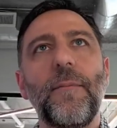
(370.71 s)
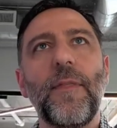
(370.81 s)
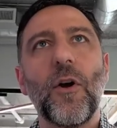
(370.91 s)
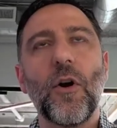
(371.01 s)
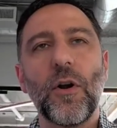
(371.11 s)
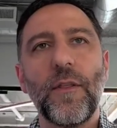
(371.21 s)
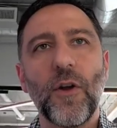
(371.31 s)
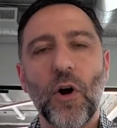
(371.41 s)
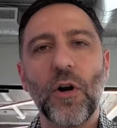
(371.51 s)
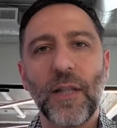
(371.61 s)
there
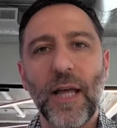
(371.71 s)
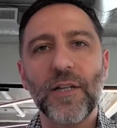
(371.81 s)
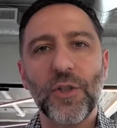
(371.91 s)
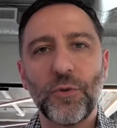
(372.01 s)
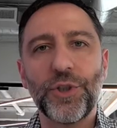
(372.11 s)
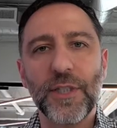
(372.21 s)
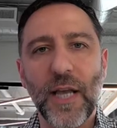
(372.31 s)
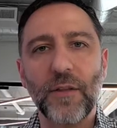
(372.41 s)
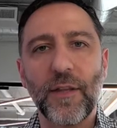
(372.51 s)
are a lot of solutions out